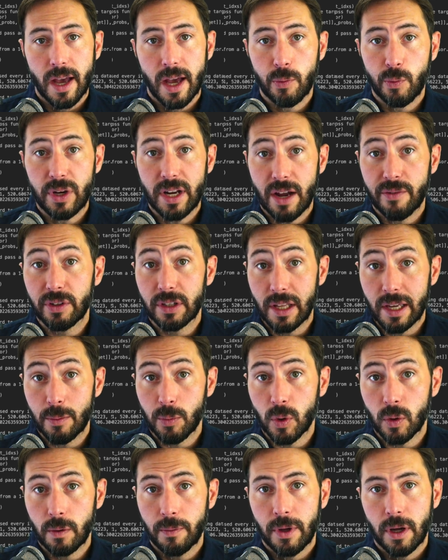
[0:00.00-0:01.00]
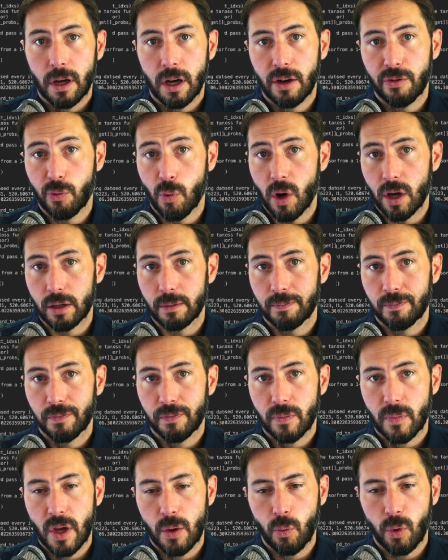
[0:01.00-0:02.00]
and we'd have a label of one.
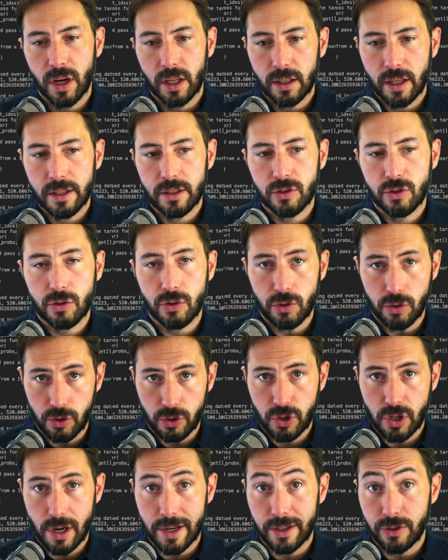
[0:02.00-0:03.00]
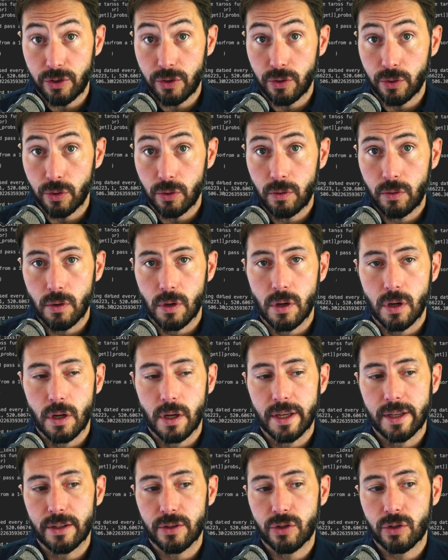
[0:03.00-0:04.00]
And what I'd like you to try to do
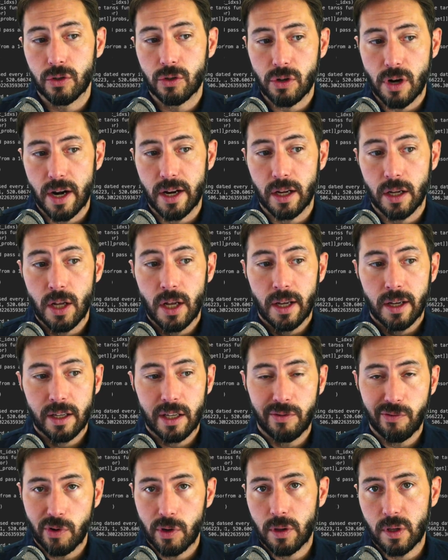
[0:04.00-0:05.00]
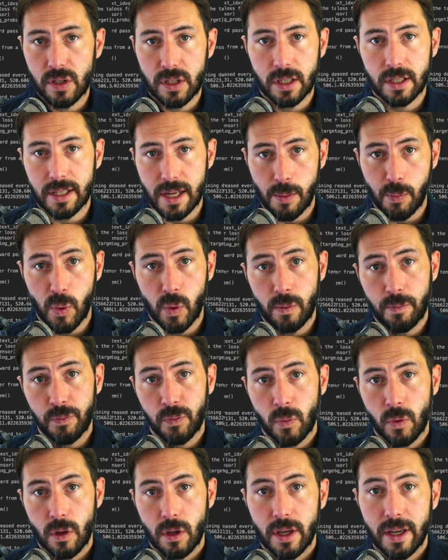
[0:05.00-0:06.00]
is to try to convert this example
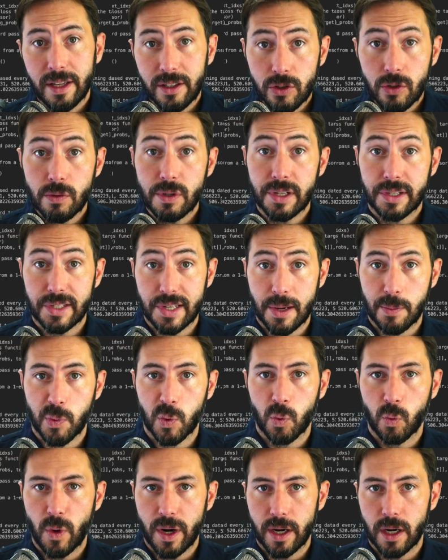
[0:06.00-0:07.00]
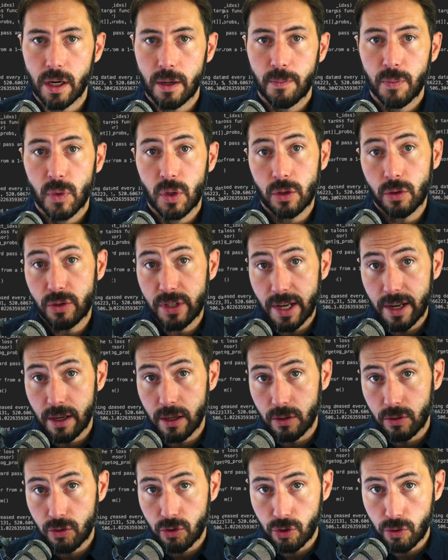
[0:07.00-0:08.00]
into an example where you
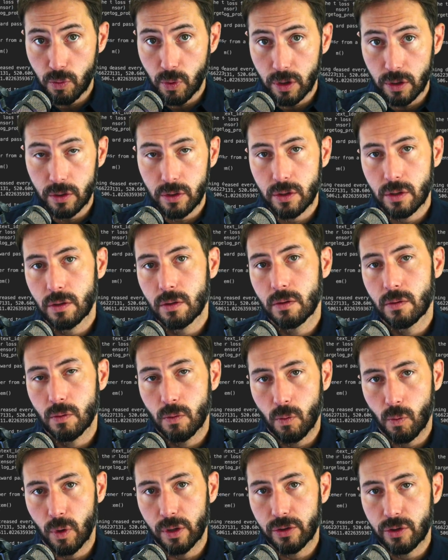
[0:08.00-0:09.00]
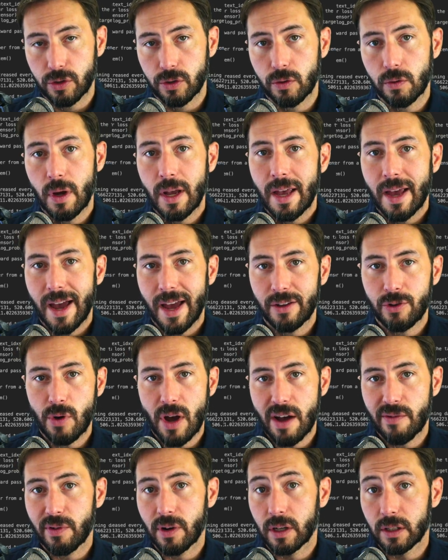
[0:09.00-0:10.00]
take two words, one, two, and you
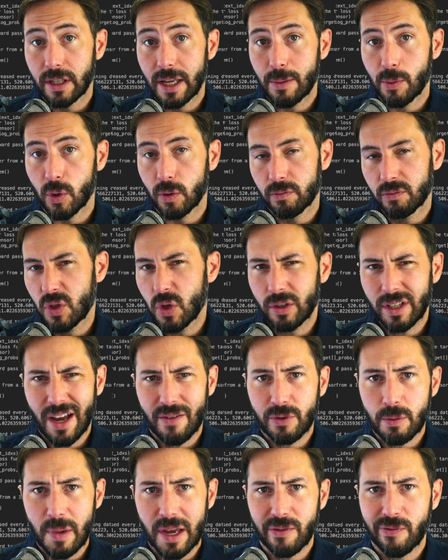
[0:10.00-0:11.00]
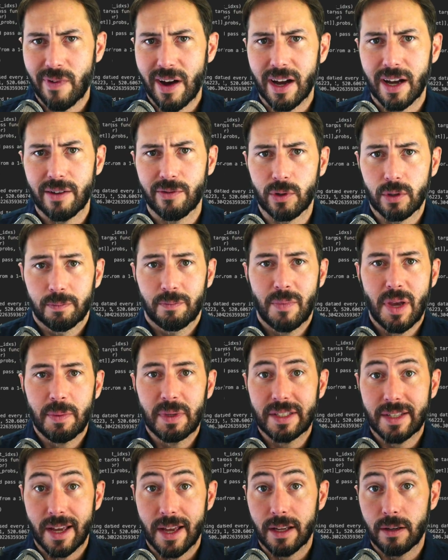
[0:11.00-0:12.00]
have a label. You only have to make five or
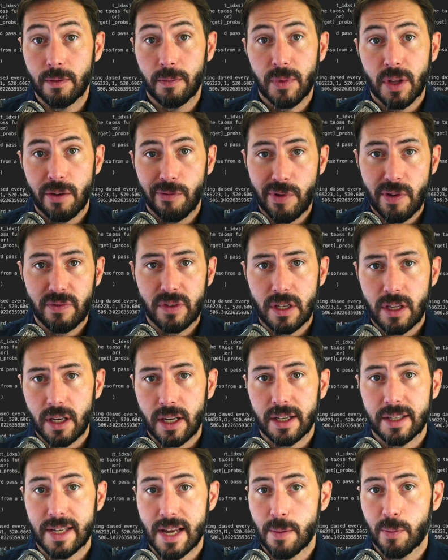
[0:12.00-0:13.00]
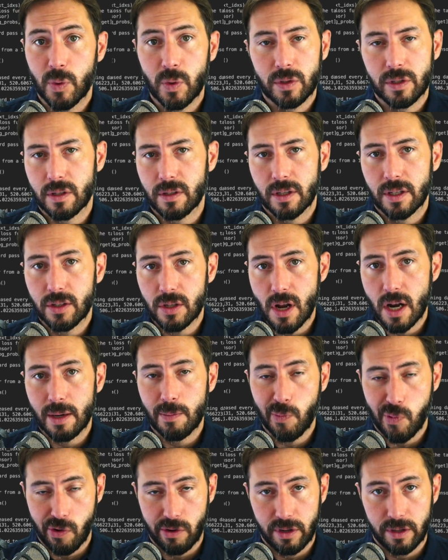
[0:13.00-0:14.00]
maybe 10, 15 examples. It's not
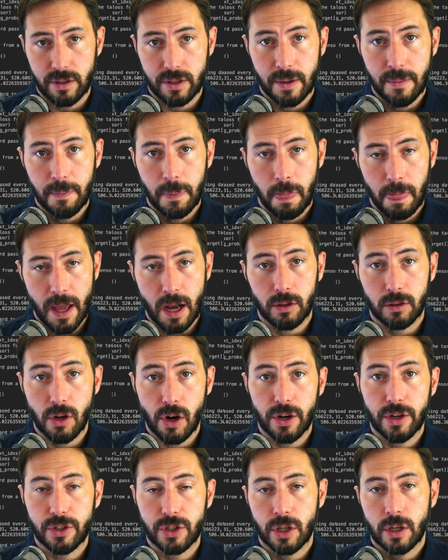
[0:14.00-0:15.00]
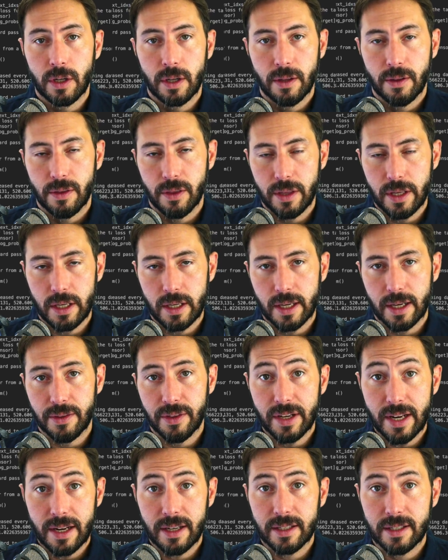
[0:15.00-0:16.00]
important how large the, uh,
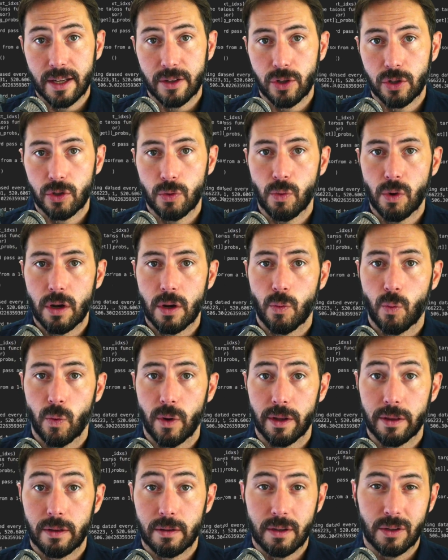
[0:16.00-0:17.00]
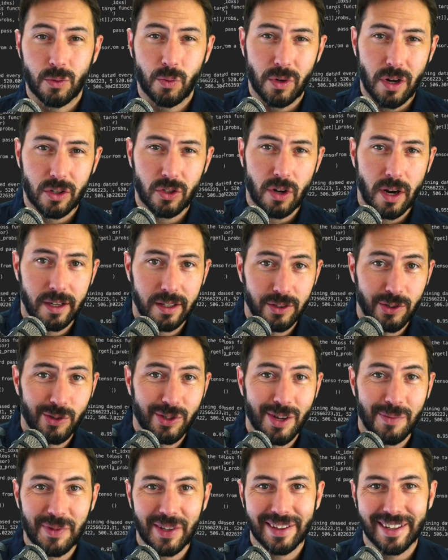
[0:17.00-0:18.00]
the data set that you work with, because we're not trying to
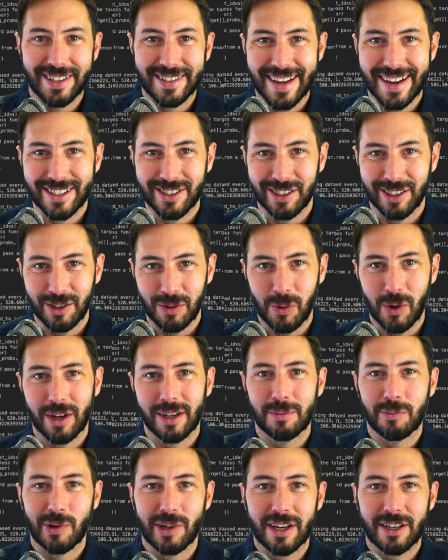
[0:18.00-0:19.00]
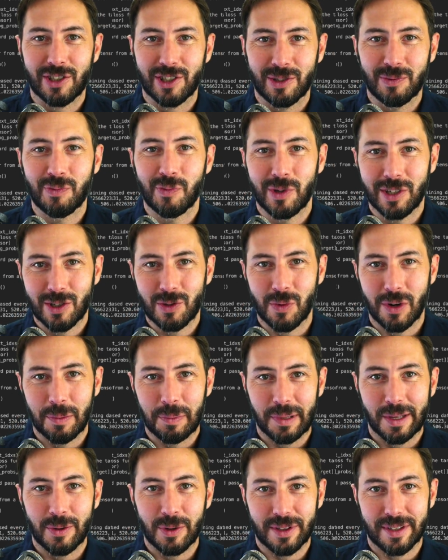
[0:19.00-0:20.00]
do something that's actually going to work in production. We just want
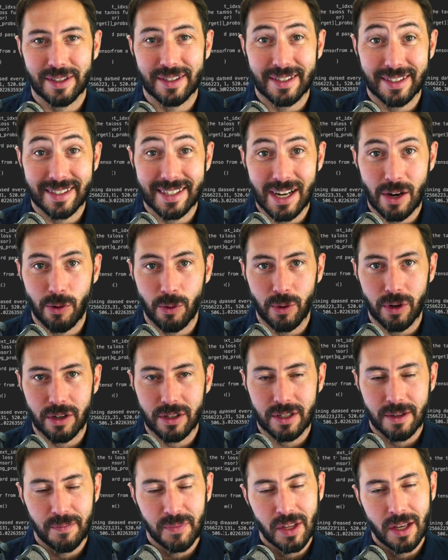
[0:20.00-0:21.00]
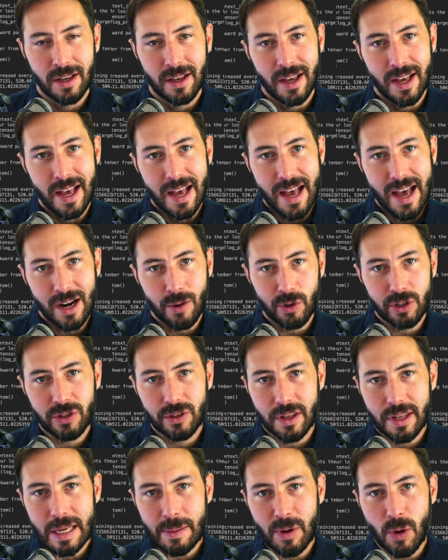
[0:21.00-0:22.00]
to play with this to see how it works. And I want
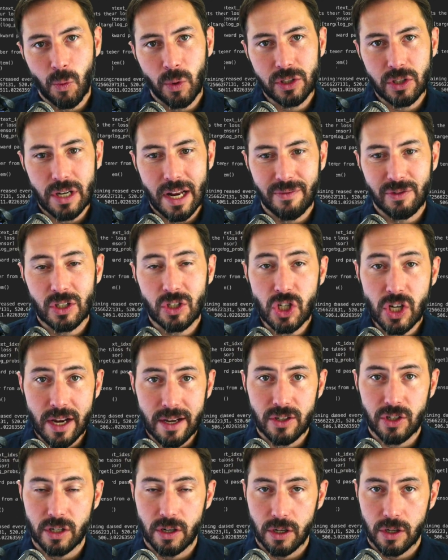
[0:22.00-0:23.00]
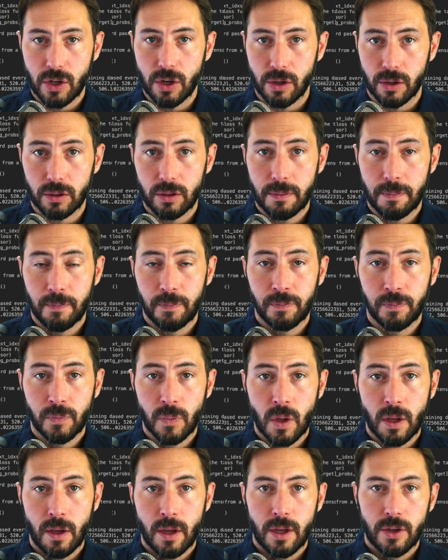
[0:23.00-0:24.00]
you to think about what you'd have to change in our code
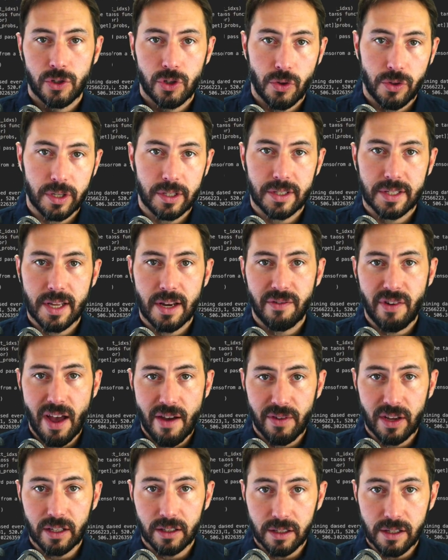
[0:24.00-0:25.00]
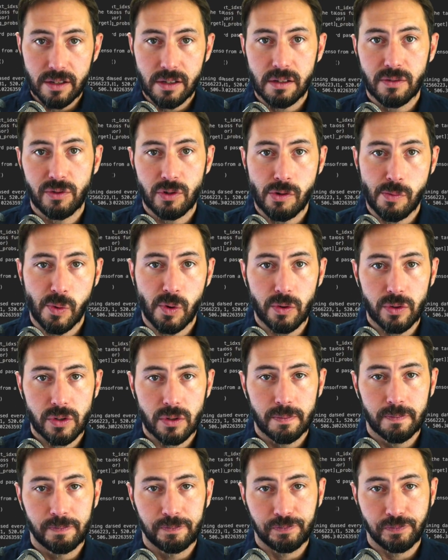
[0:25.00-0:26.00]
so then, instead of having a list of tuples